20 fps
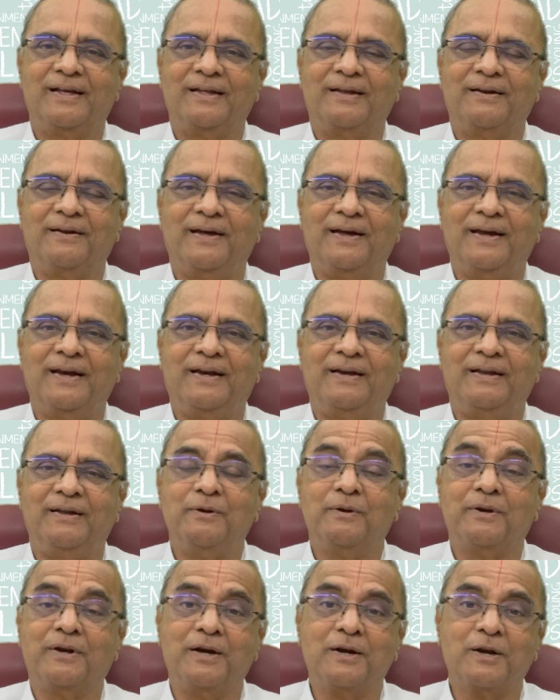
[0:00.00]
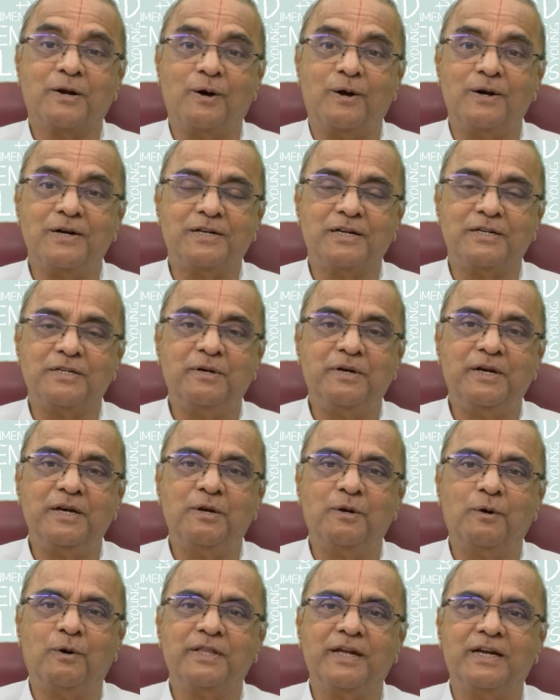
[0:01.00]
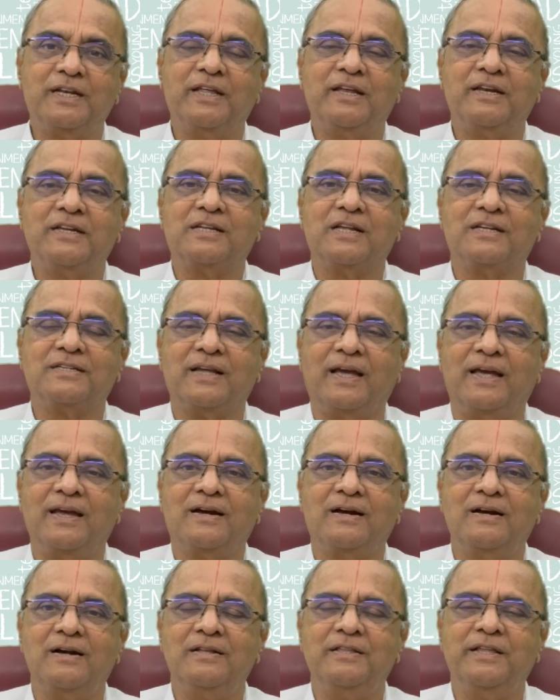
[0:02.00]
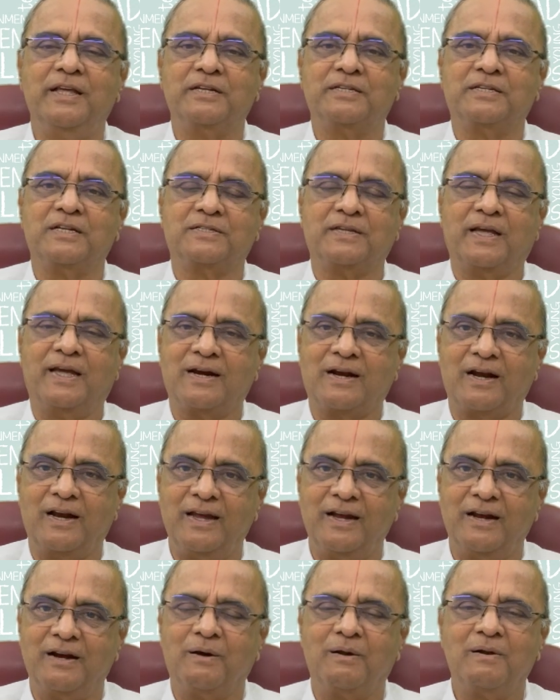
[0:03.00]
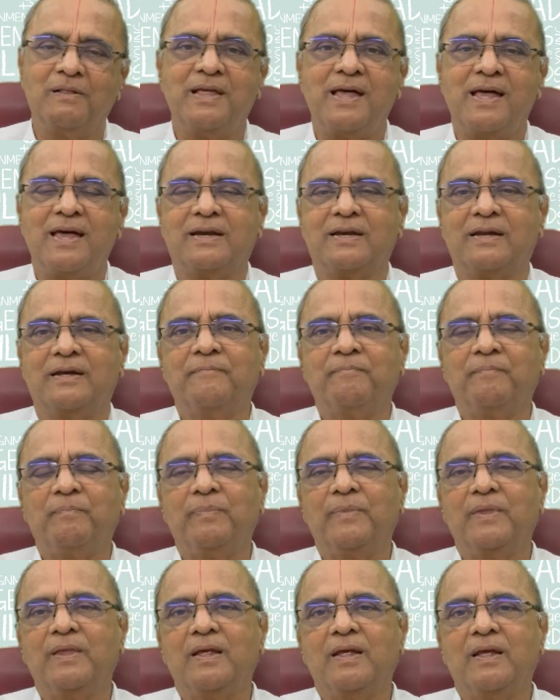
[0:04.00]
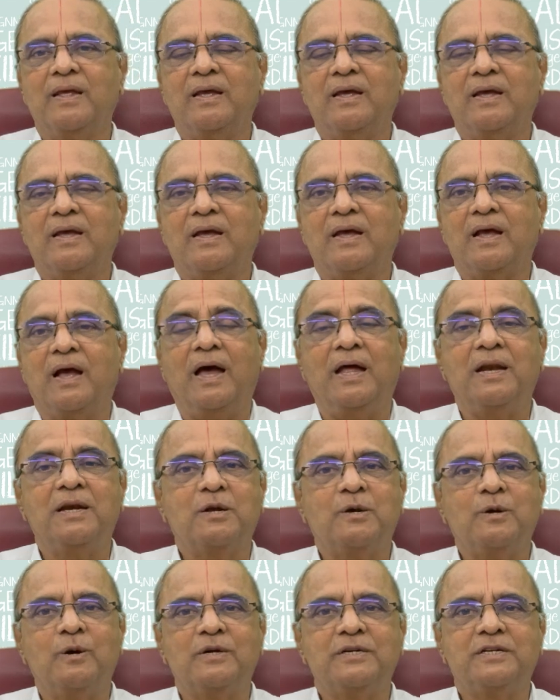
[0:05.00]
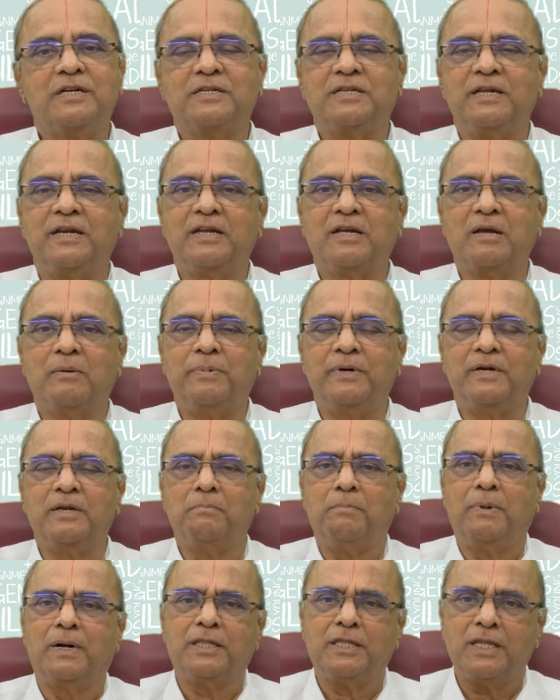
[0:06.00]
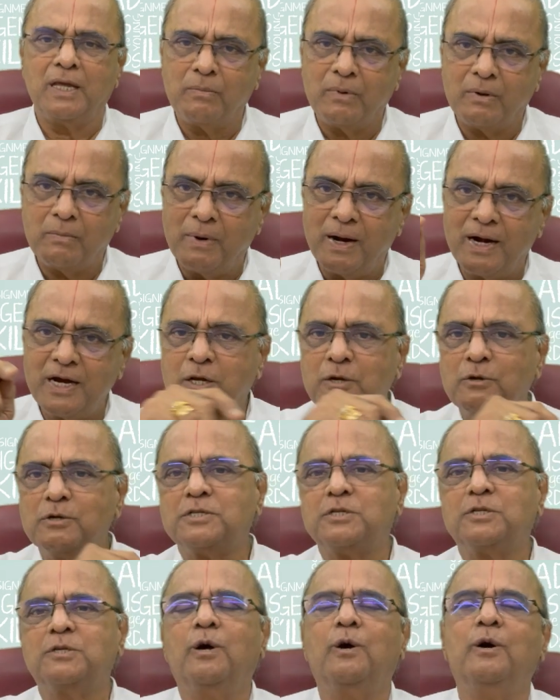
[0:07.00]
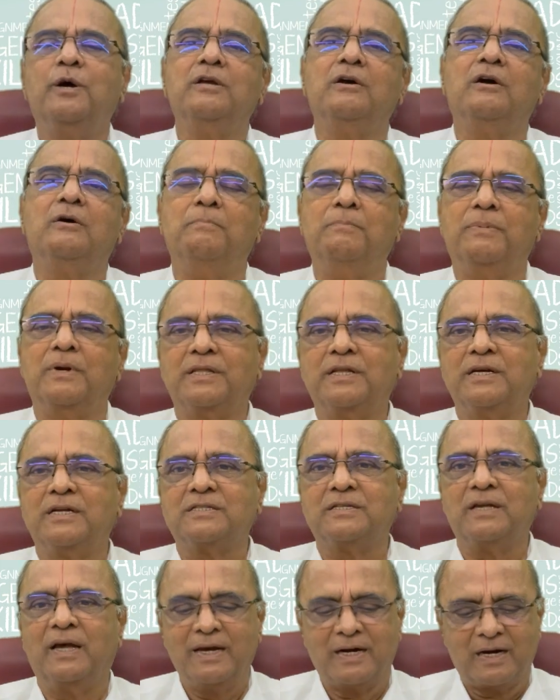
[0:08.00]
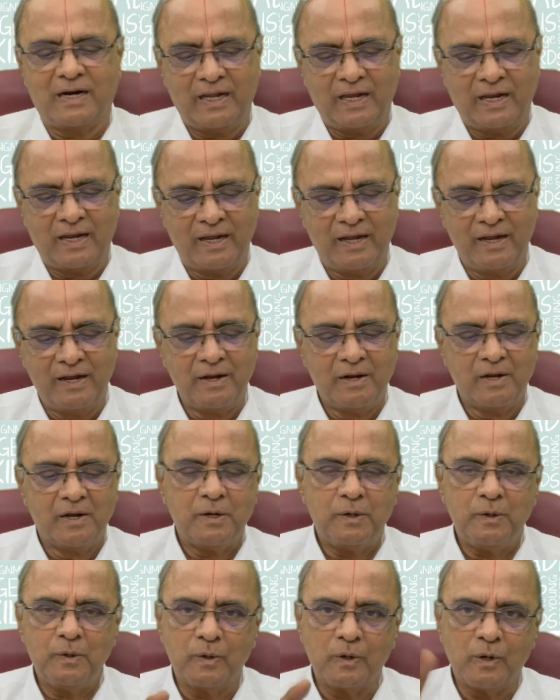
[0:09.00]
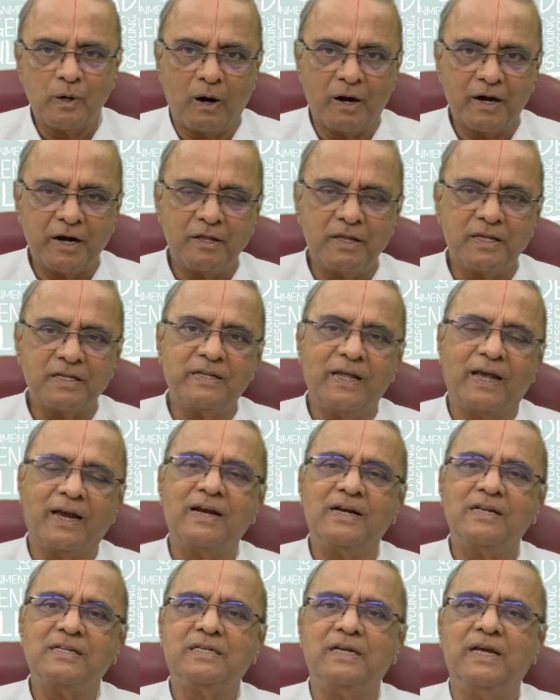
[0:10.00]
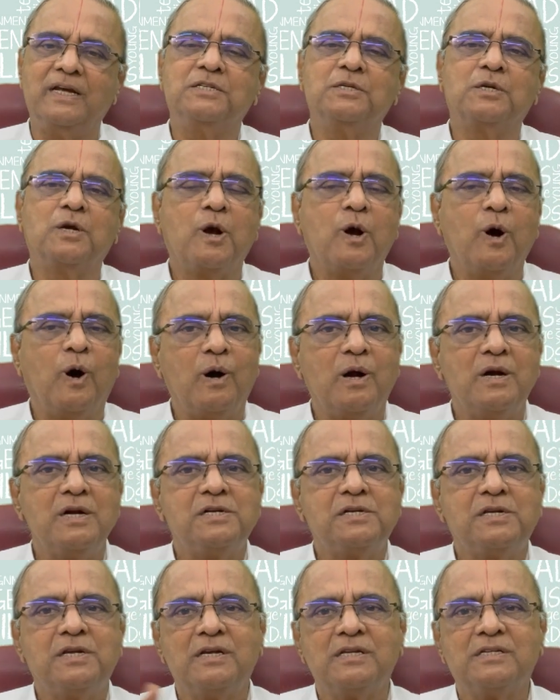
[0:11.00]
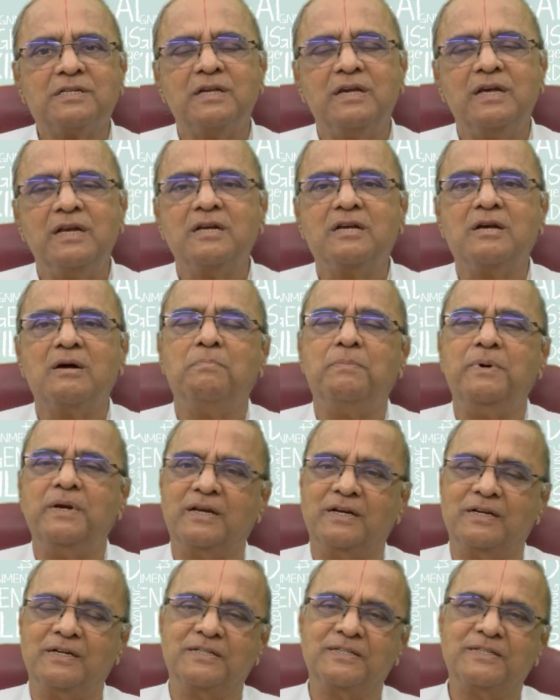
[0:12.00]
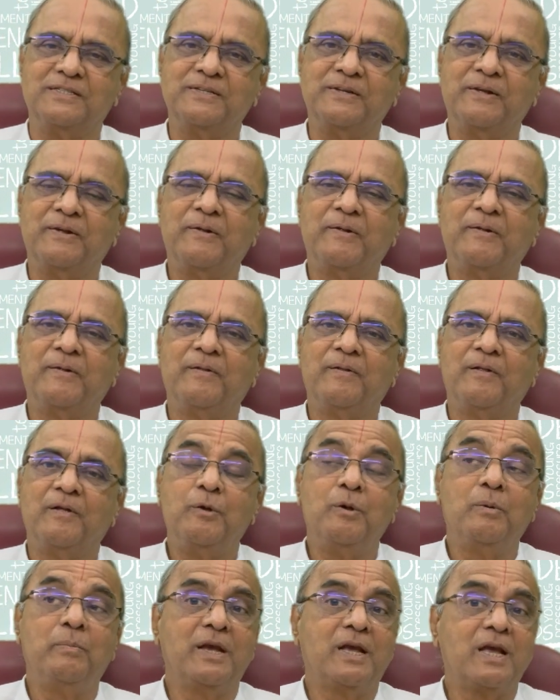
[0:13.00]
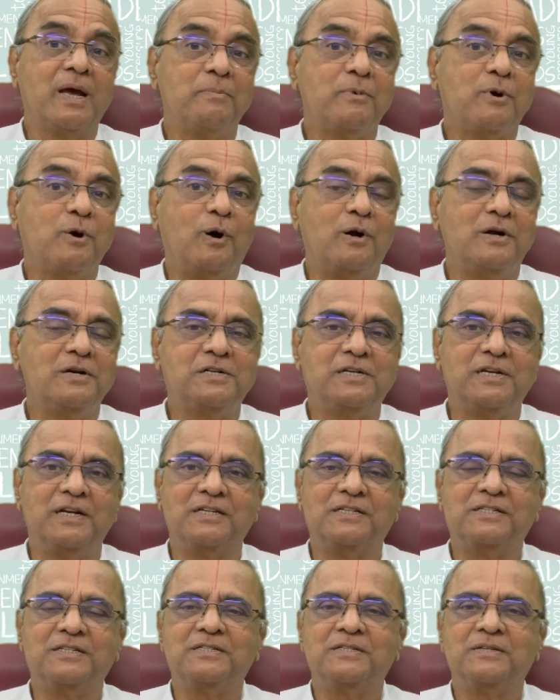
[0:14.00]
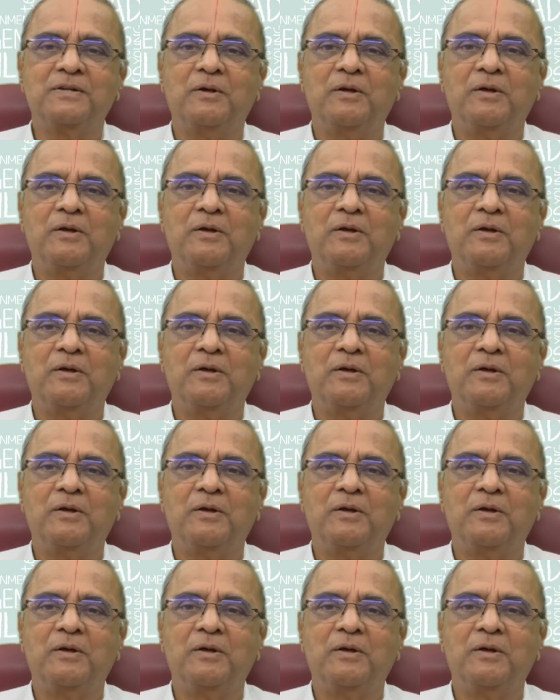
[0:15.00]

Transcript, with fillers: Right? You are unconscious. You didn't know that there is a cycle, there is a cycling, and all that. Unconscious incompetence. But the moment you saw your brother cycling, you got to the second stage, conscious incompetence. You become conscious